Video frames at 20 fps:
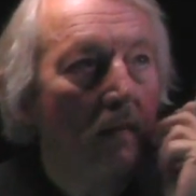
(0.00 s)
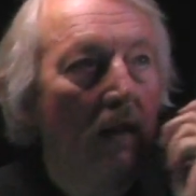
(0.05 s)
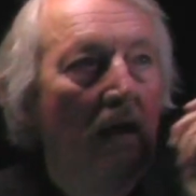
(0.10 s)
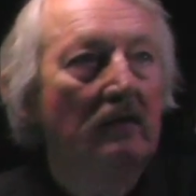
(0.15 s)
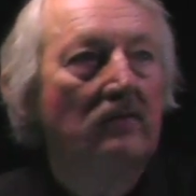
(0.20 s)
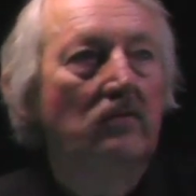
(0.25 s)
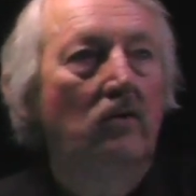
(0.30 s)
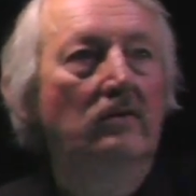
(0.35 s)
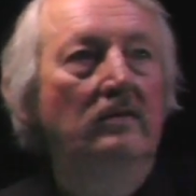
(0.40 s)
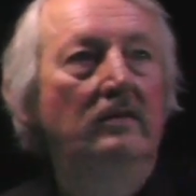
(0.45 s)

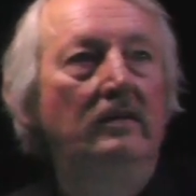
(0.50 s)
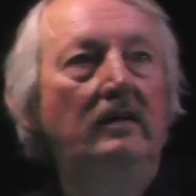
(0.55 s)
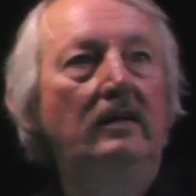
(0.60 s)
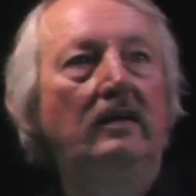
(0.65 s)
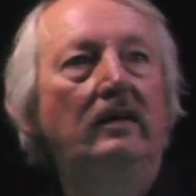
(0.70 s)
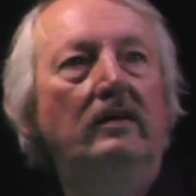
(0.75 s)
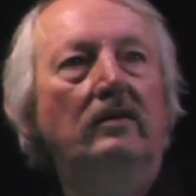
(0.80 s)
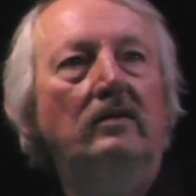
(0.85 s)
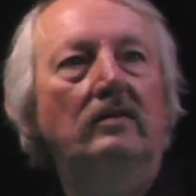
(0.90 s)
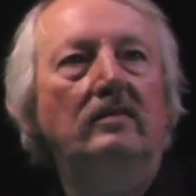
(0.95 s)
So
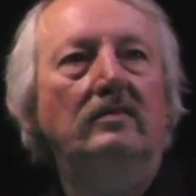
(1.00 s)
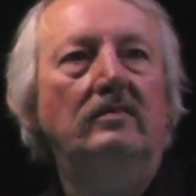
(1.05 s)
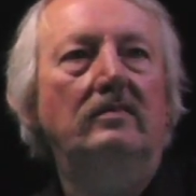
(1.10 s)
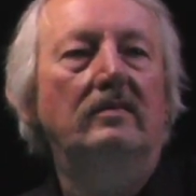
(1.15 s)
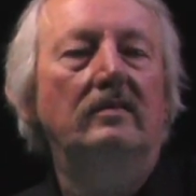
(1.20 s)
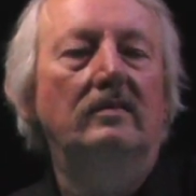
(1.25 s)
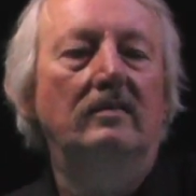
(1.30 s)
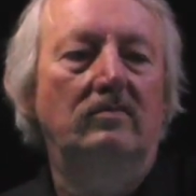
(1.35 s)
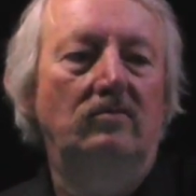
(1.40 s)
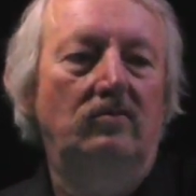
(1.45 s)
d here is
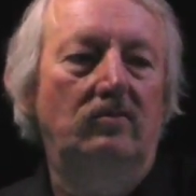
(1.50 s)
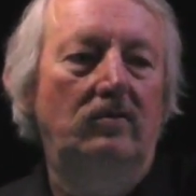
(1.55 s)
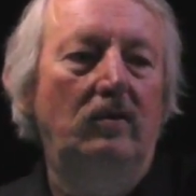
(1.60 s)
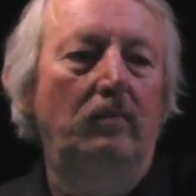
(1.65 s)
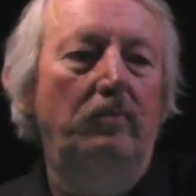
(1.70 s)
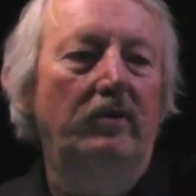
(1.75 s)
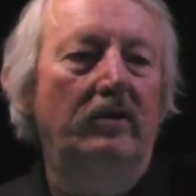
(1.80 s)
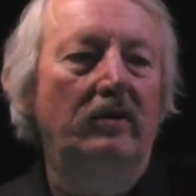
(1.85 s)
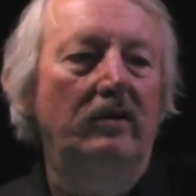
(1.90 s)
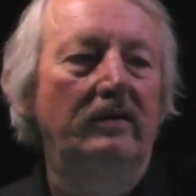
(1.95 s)
the
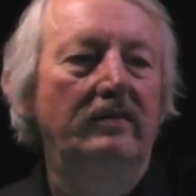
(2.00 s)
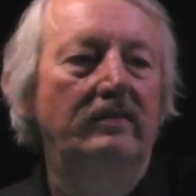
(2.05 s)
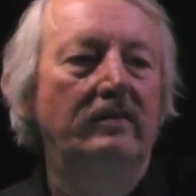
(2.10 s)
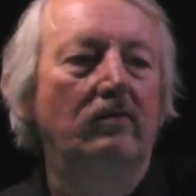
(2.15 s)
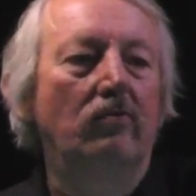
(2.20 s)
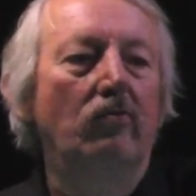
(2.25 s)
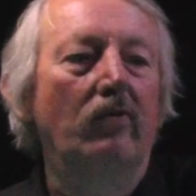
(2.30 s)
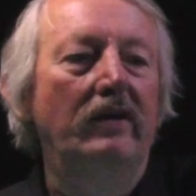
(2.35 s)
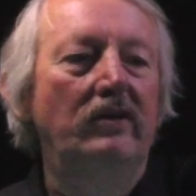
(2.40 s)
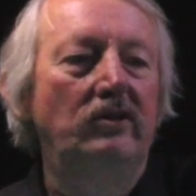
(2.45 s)
typical
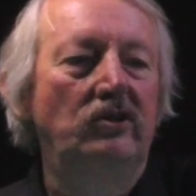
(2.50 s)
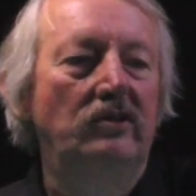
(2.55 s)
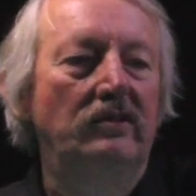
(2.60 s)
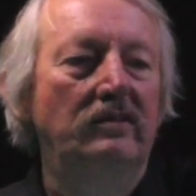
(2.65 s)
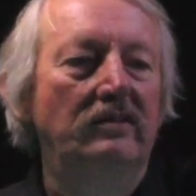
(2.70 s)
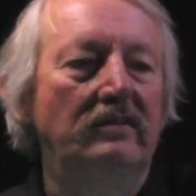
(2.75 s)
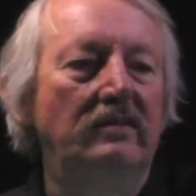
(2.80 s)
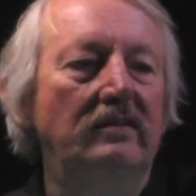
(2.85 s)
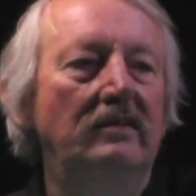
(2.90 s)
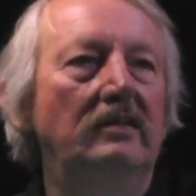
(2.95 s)

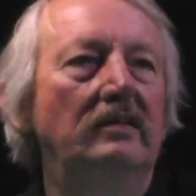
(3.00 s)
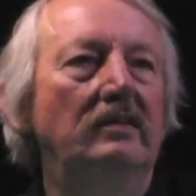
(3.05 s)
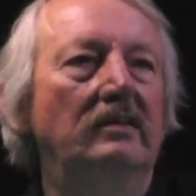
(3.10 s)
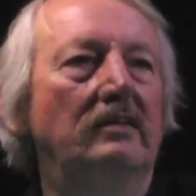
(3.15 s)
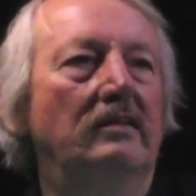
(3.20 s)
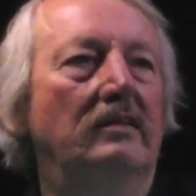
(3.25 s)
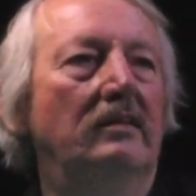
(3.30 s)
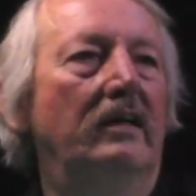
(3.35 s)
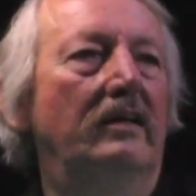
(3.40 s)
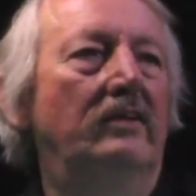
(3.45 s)
integration
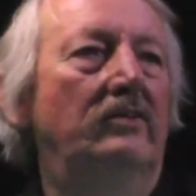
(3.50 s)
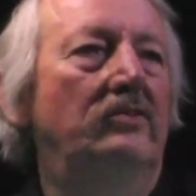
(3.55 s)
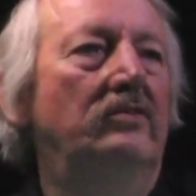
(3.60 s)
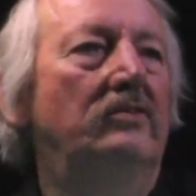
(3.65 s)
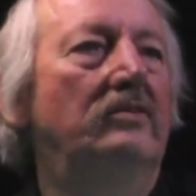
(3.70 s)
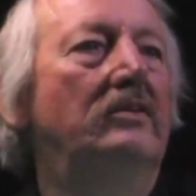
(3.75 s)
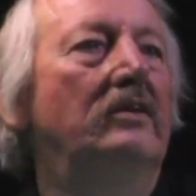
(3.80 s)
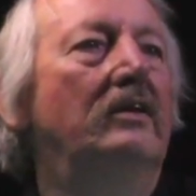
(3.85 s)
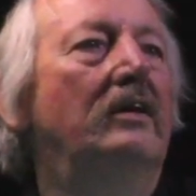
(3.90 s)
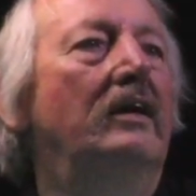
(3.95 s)
d letter.
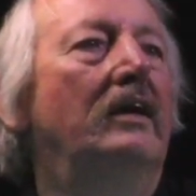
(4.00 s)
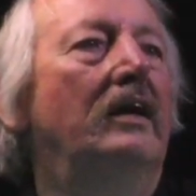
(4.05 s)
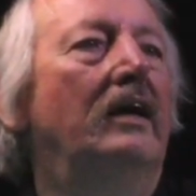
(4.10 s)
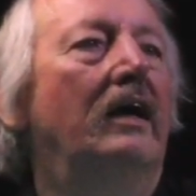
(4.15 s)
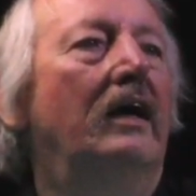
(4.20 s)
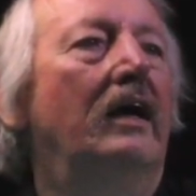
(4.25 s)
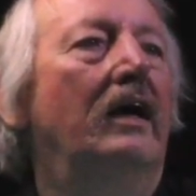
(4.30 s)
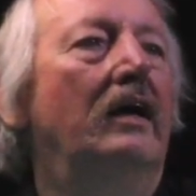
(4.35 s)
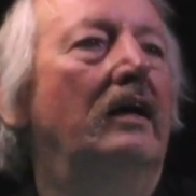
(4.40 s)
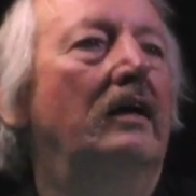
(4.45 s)

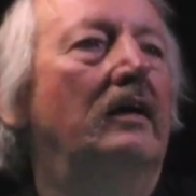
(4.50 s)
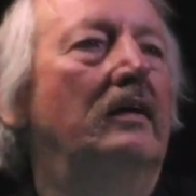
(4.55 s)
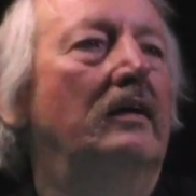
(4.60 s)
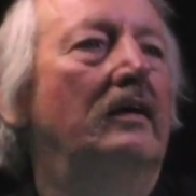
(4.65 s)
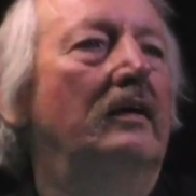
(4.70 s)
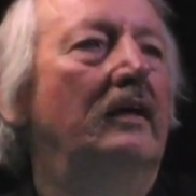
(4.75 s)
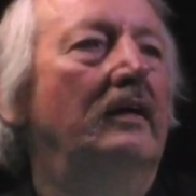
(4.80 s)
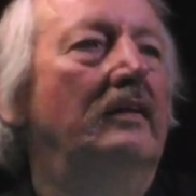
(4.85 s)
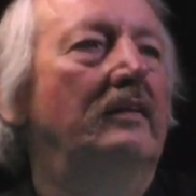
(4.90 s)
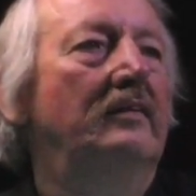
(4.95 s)

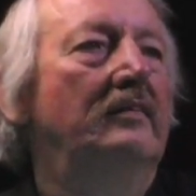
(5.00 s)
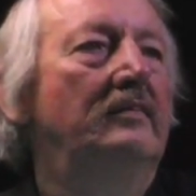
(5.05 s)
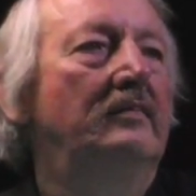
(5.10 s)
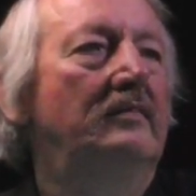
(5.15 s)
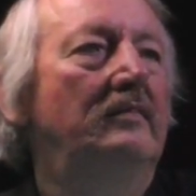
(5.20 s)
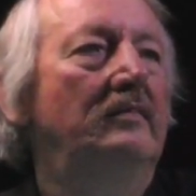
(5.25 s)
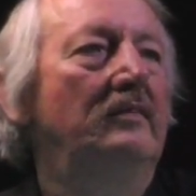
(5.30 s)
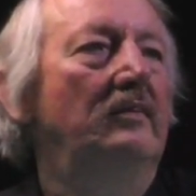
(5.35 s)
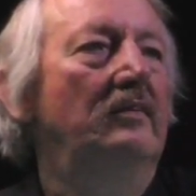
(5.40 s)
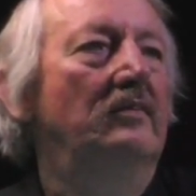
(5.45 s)
This
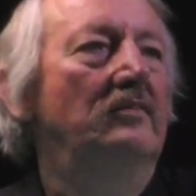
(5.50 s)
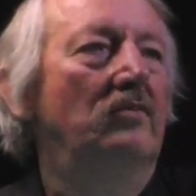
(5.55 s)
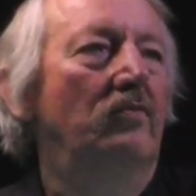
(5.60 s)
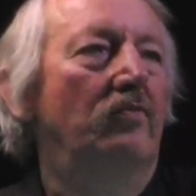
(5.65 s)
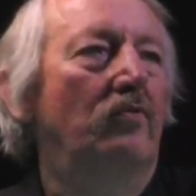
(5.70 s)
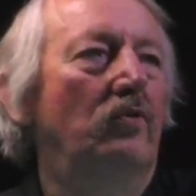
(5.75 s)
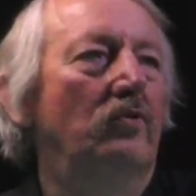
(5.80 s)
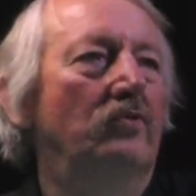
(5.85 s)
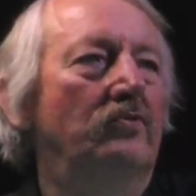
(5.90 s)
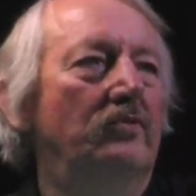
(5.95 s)
d is, of
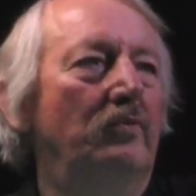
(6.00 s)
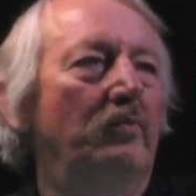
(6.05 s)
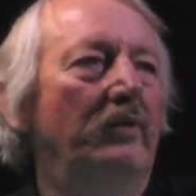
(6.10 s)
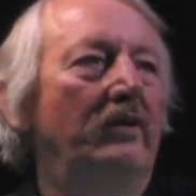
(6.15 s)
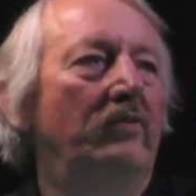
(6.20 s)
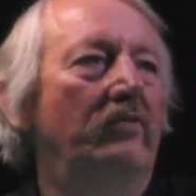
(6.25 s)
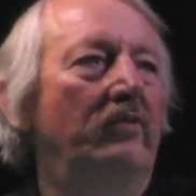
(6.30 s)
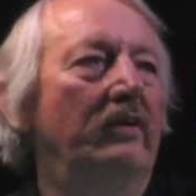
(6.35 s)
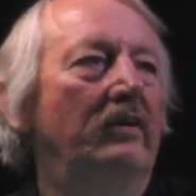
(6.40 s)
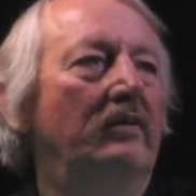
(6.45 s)
course, the
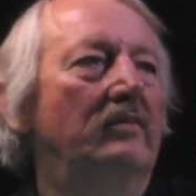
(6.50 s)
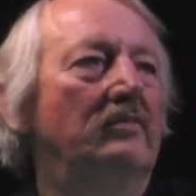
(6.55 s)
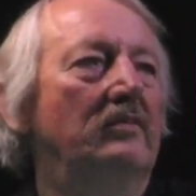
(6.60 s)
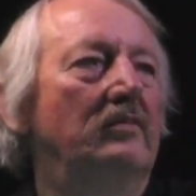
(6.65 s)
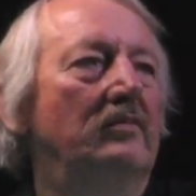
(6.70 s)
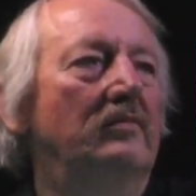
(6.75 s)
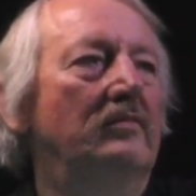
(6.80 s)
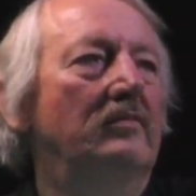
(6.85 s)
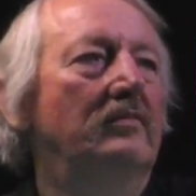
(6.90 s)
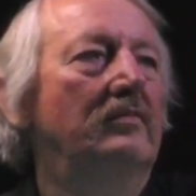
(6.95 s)
metric.
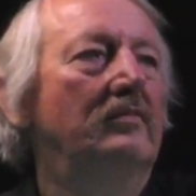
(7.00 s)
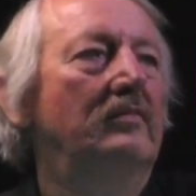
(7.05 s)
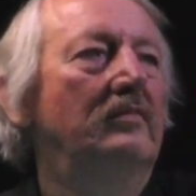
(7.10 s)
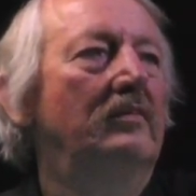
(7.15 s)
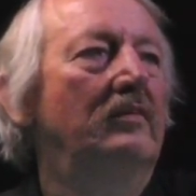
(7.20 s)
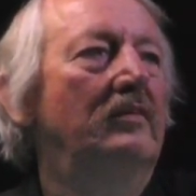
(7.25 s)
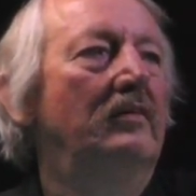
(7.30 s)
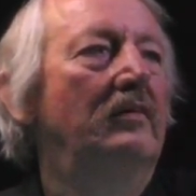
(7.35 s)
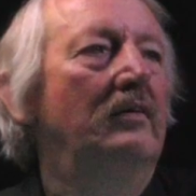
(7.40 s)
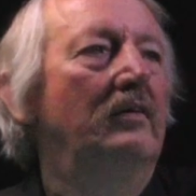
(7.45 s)
So
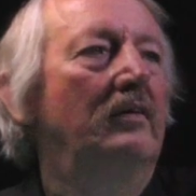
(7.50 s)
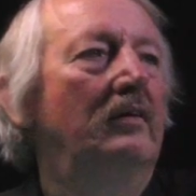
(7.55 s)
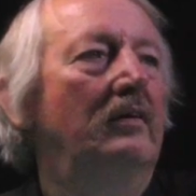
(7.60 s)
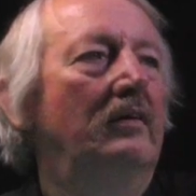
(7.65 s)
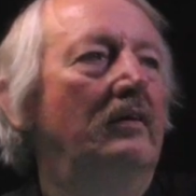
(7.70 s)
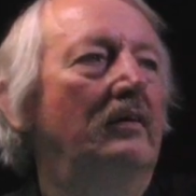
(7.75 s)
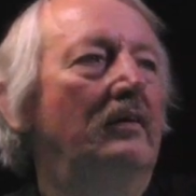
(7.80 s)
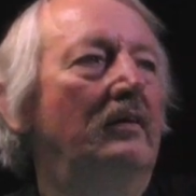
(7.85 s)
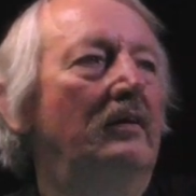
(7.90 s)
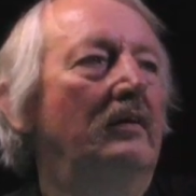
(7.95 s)

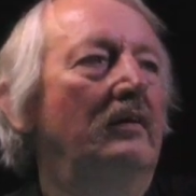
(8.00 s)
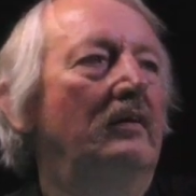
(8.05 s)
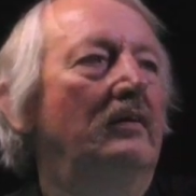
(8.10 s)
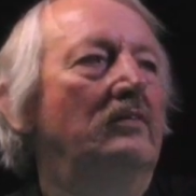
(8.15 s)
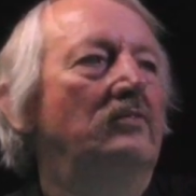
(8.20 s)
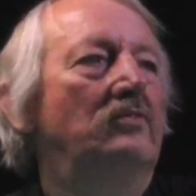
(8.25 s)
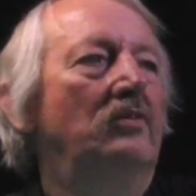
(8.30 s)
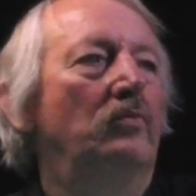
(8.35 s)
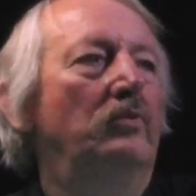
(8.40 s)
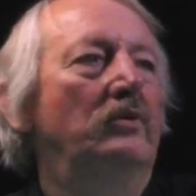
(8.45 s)

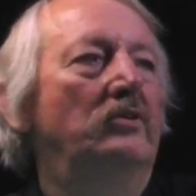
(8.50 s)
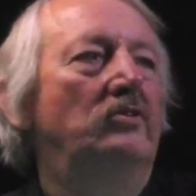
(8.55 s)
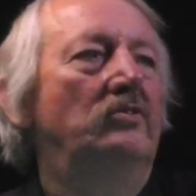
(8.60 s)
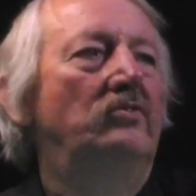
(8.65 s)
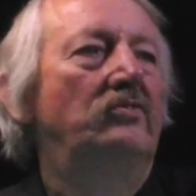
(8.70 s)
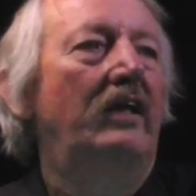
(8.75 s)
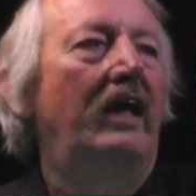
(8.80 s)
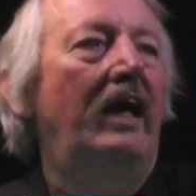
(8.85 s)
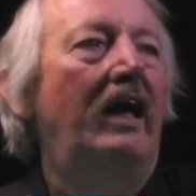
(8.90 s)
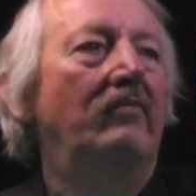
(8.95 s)
we're
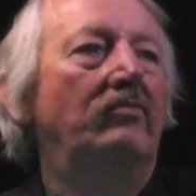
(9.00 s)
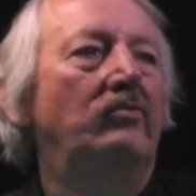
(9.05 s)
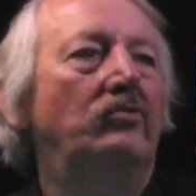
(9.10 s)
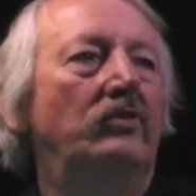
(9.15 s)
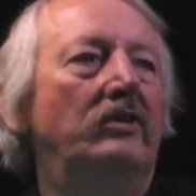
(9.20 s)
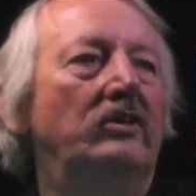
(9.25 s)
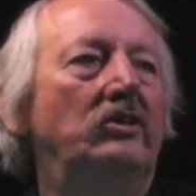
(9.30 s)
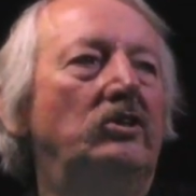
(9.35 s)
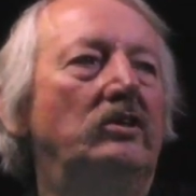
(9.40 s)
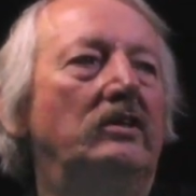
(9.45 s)
just
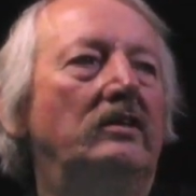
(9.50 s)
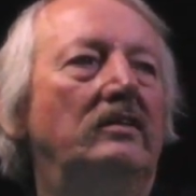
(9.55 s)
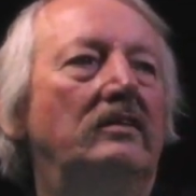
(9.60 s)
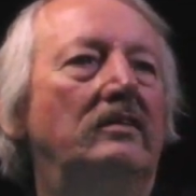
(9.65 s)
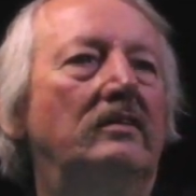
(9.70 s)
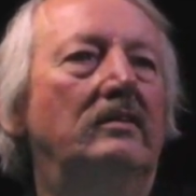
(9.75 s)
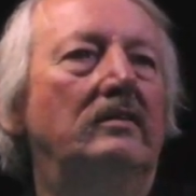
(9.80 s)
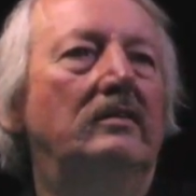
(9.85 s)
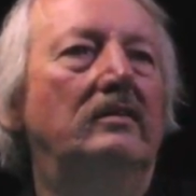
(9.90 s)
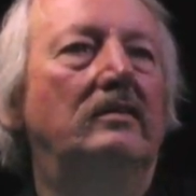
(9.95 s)
averaging the